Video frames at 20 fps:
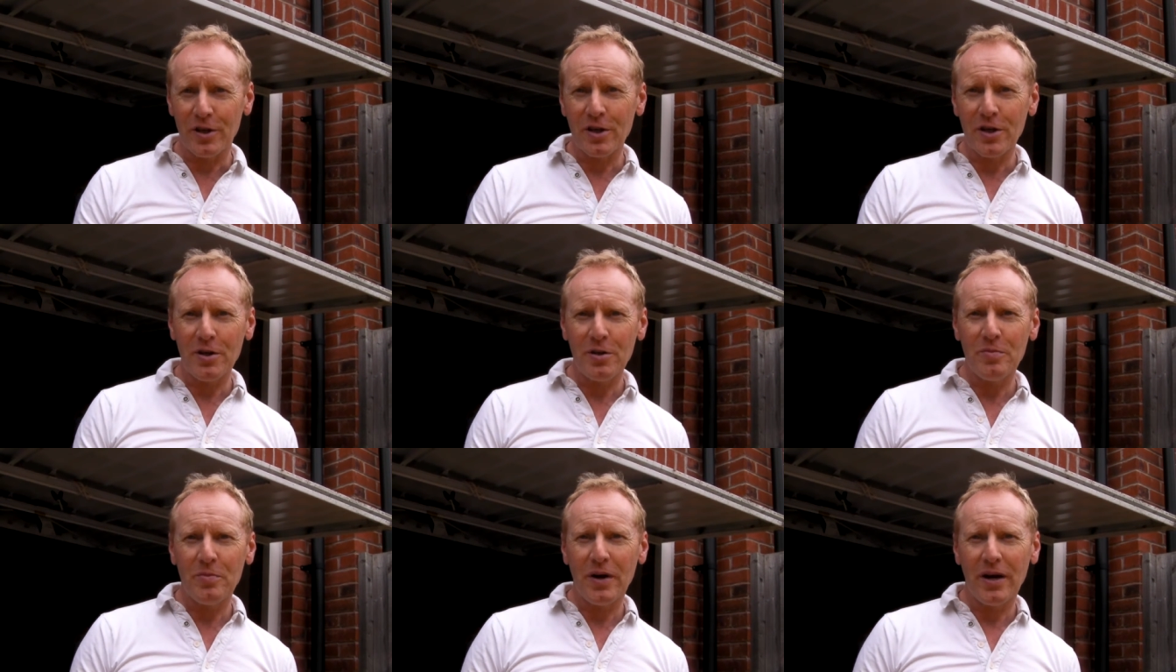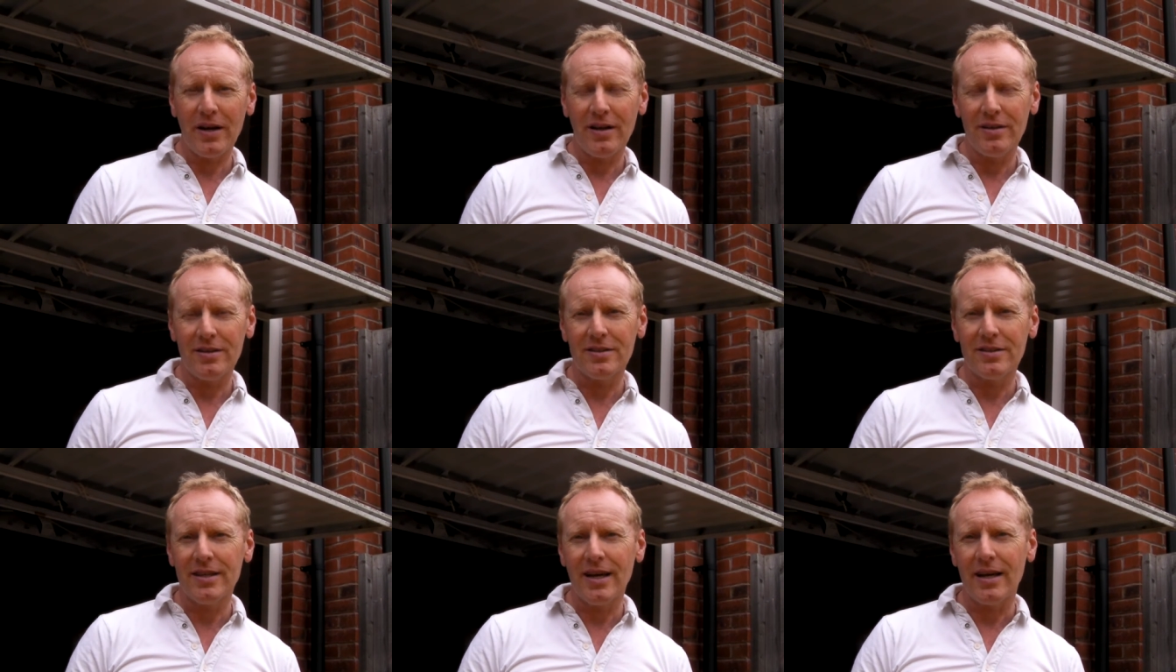Coupe
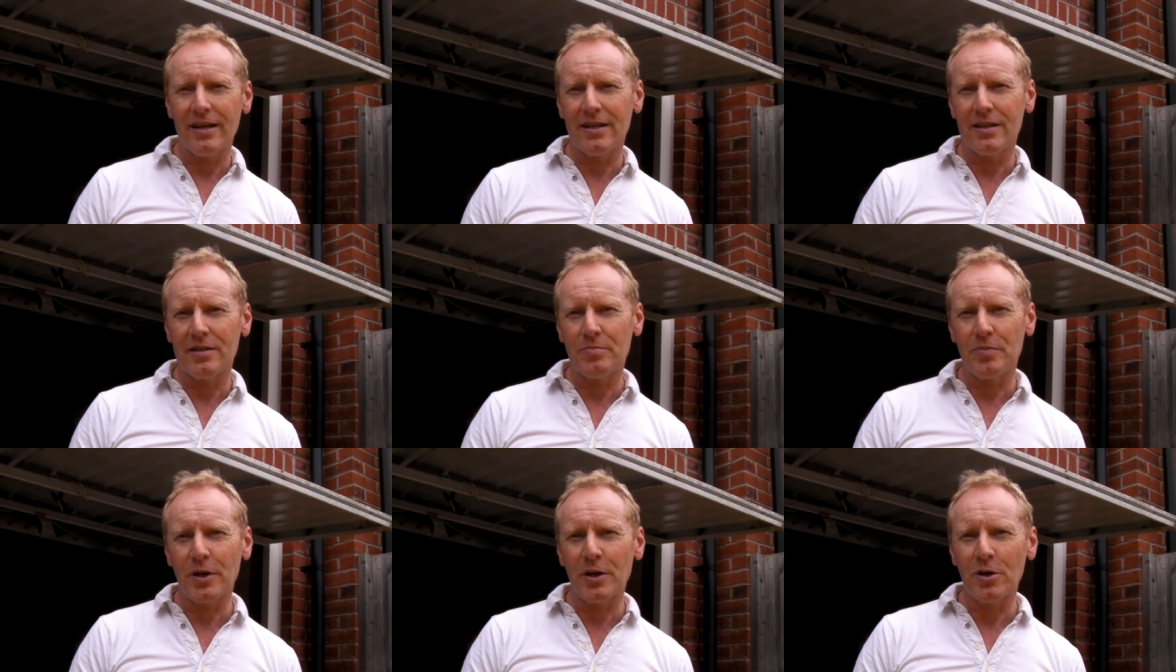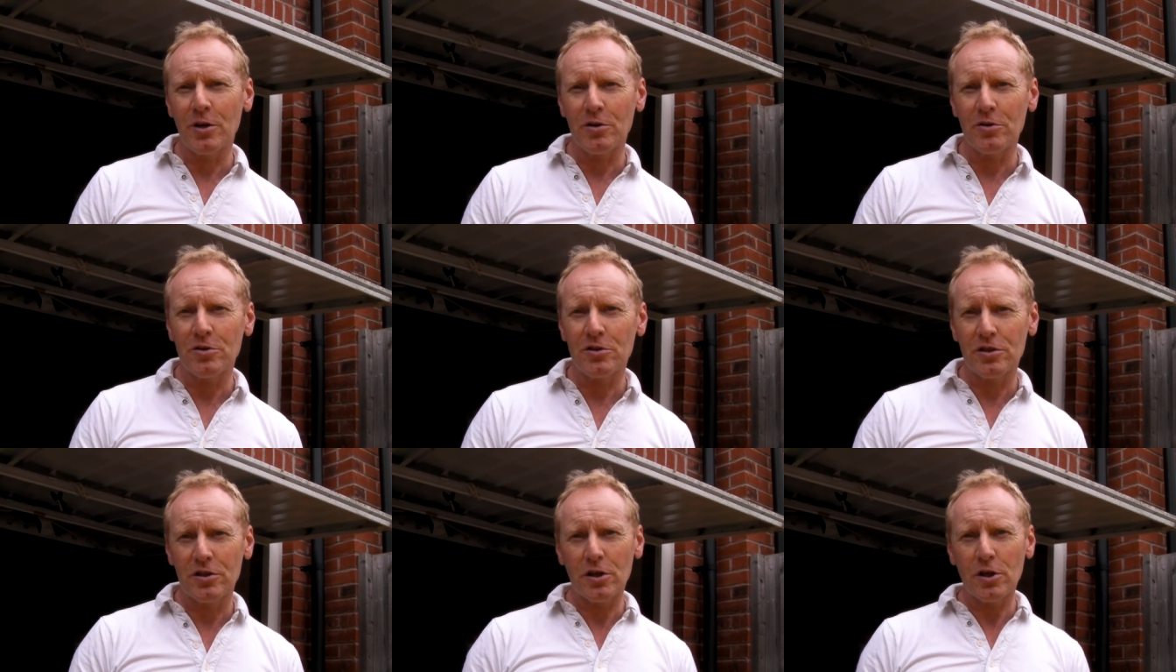instead is
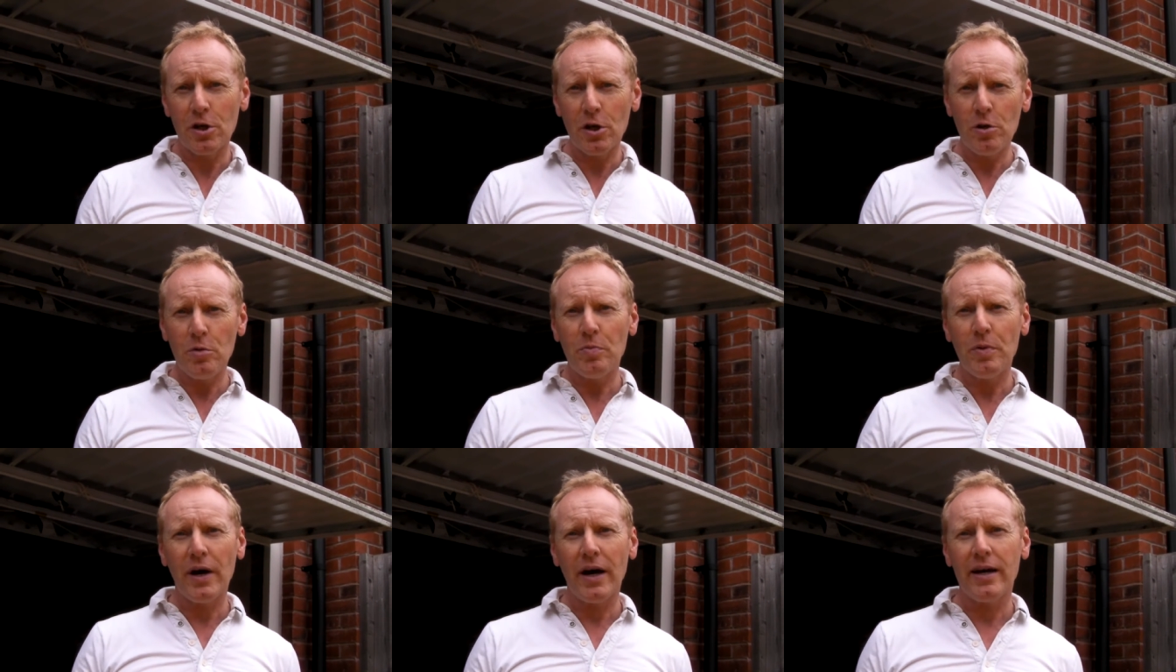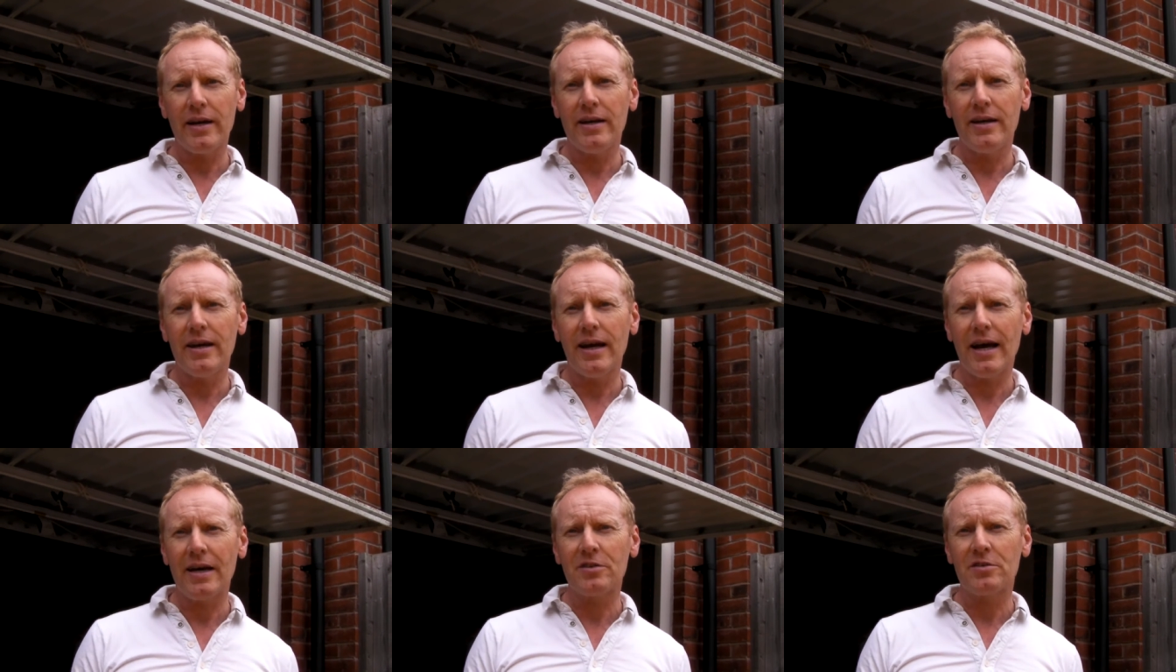because the Coupe
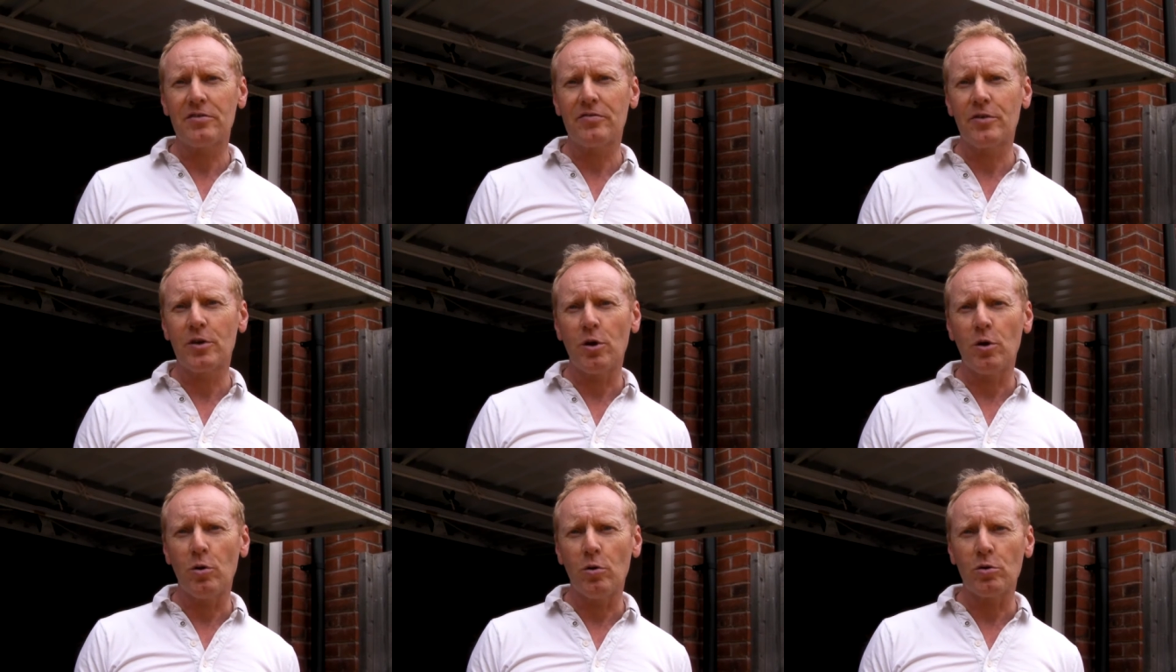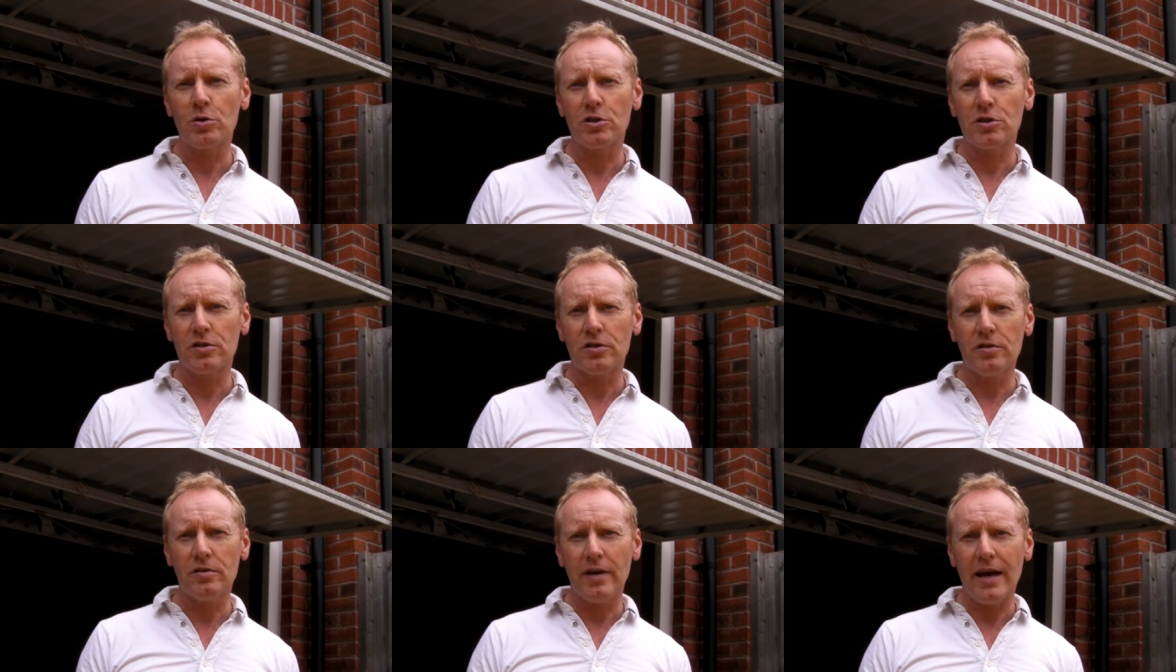has of
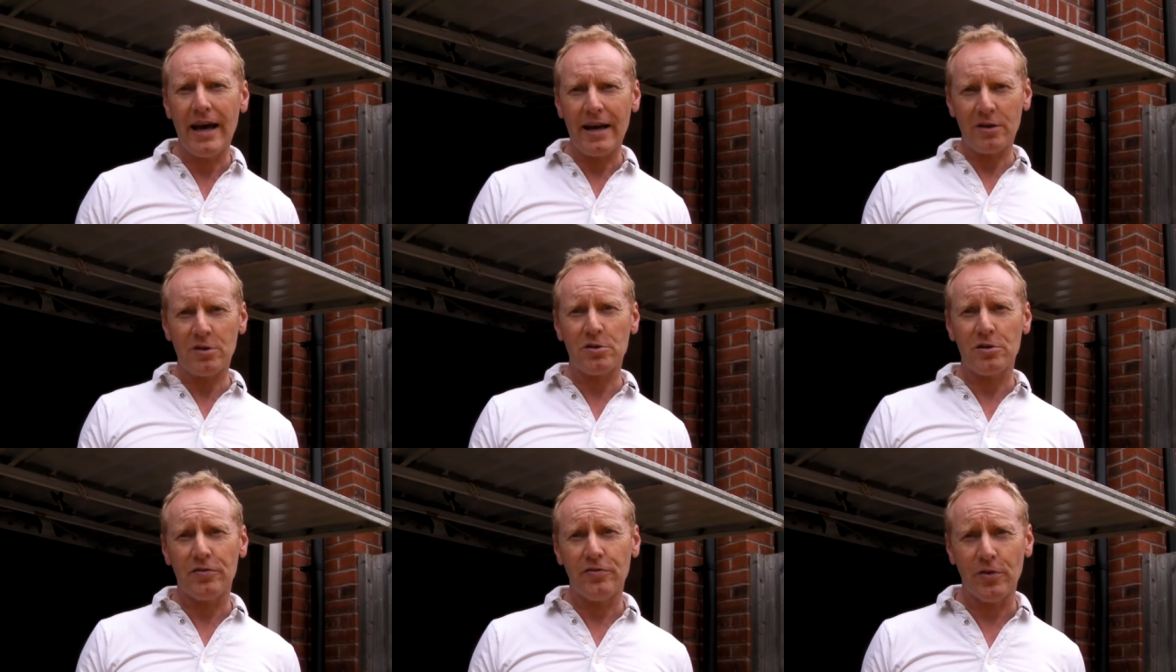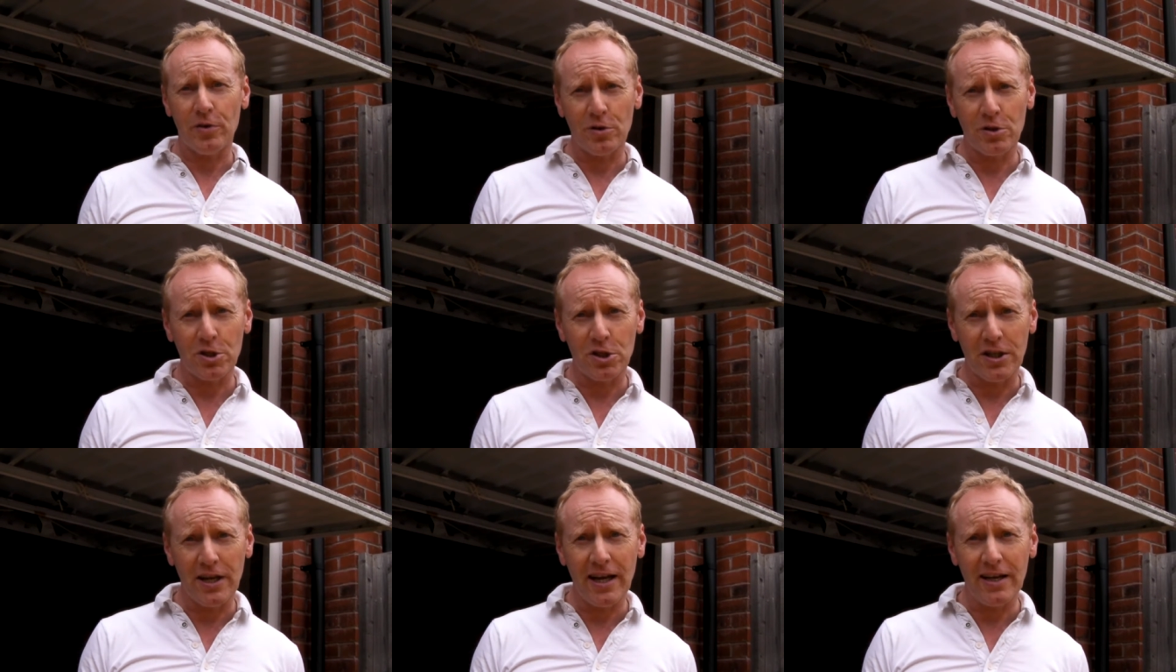course extra
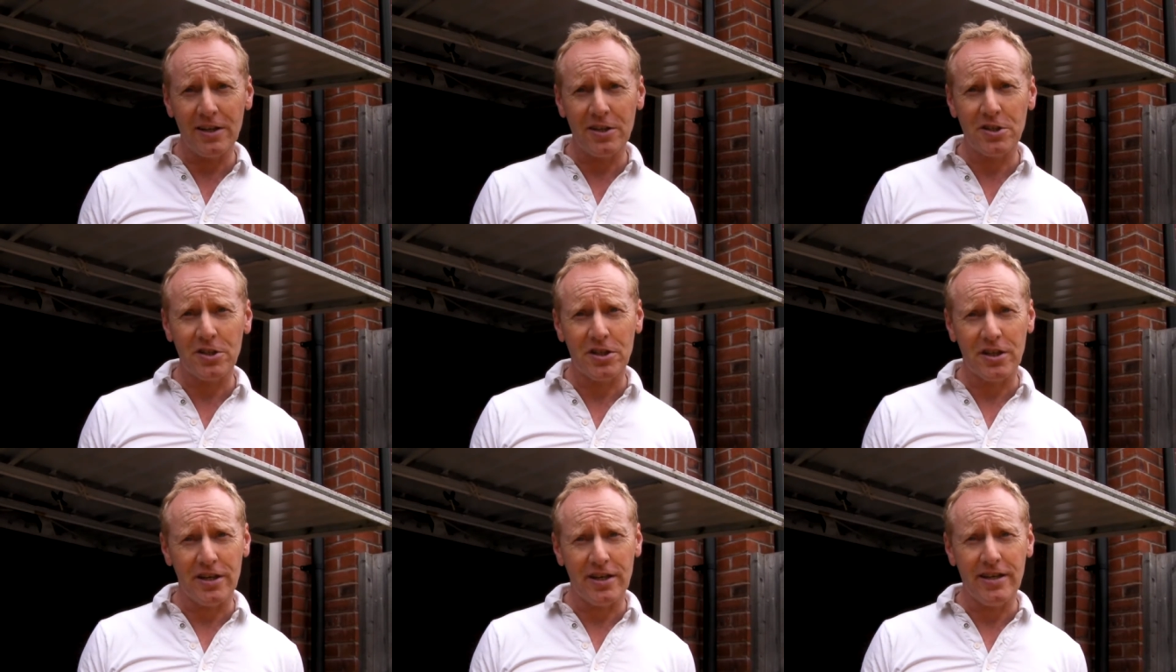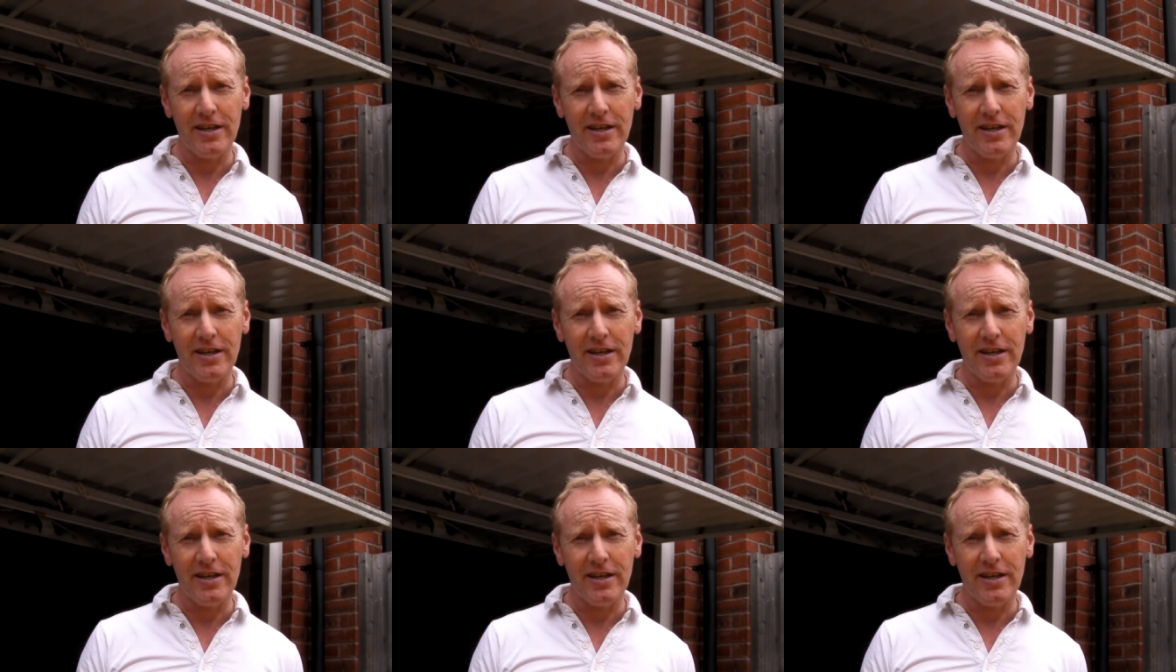functionality